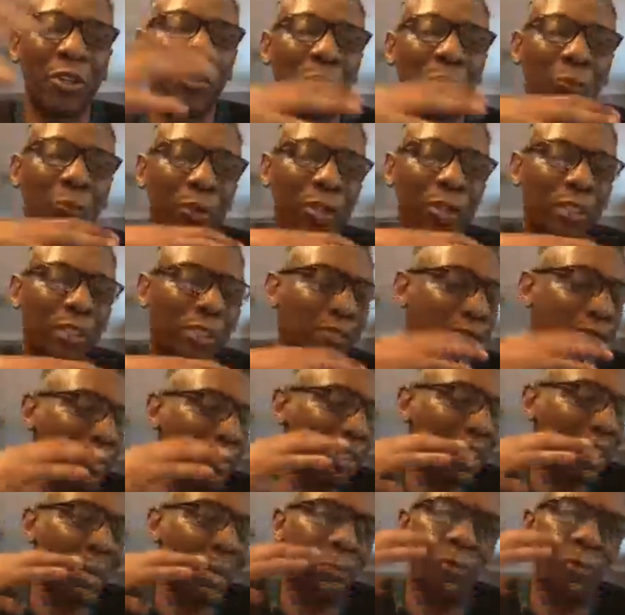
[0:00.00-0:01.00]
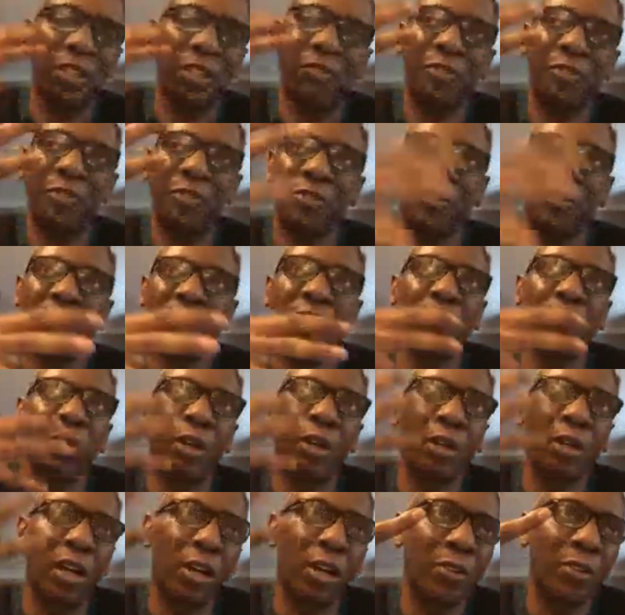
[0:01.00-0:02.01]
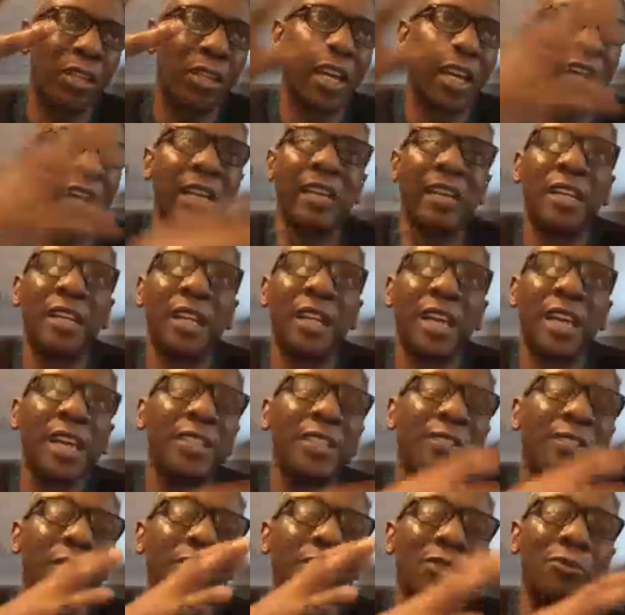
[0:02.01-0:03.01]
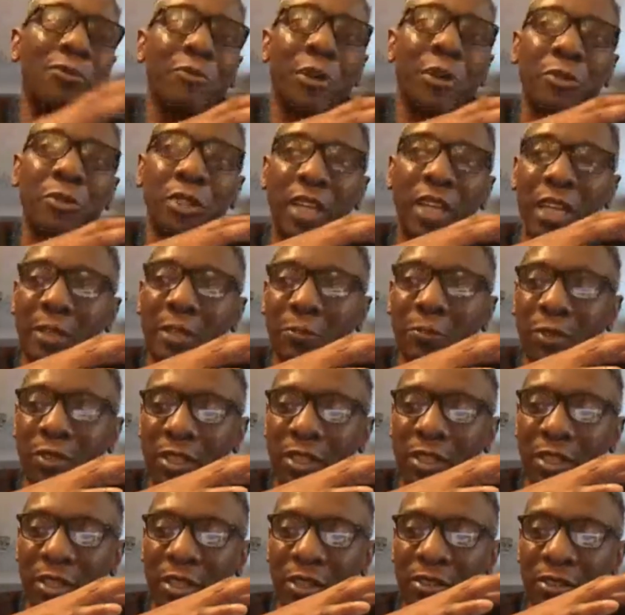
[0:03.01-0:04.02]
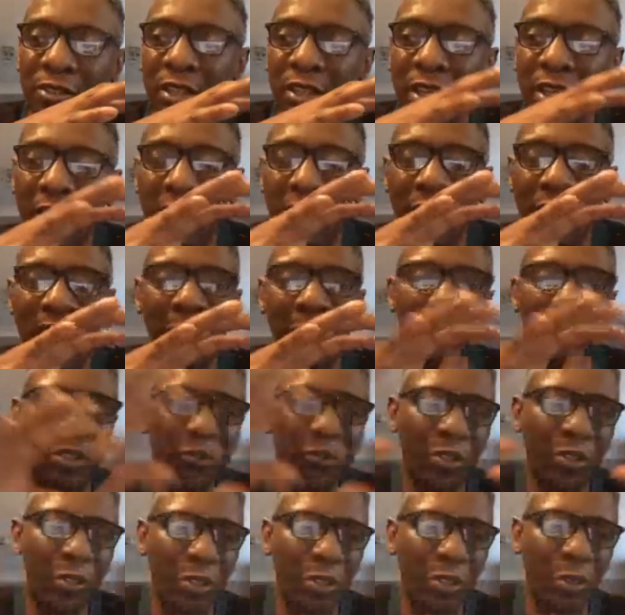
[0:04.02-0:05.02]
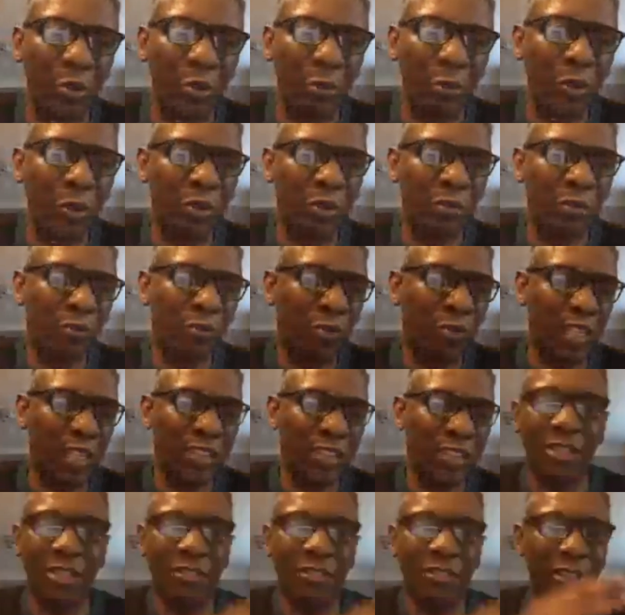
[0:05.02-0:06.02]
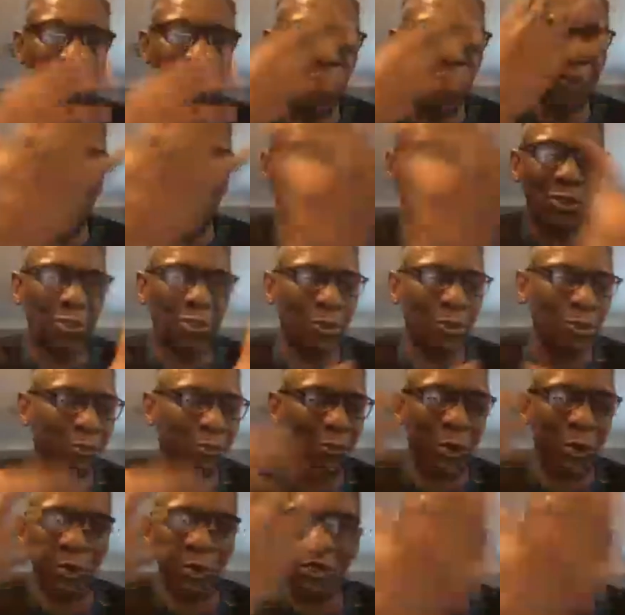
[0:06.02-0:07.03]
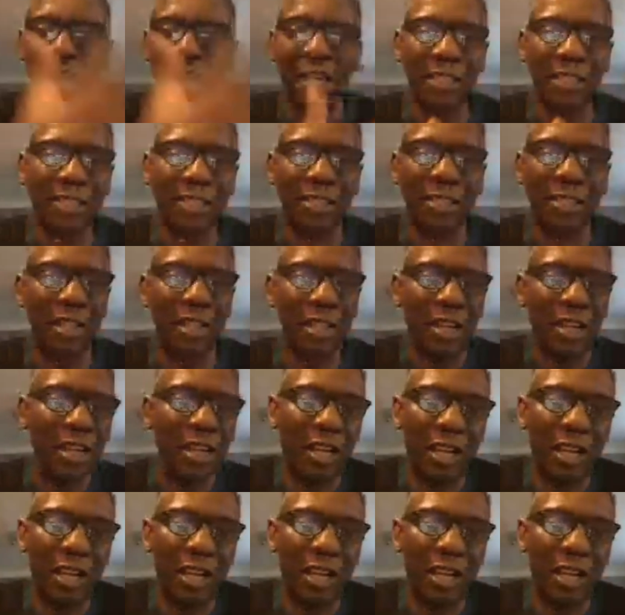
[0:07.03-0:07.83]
So in other words, for example, if you think, well, okay, it doesn't rotate with the Earth and the atmosphere is almost fixed and the Earth just sort of rotates,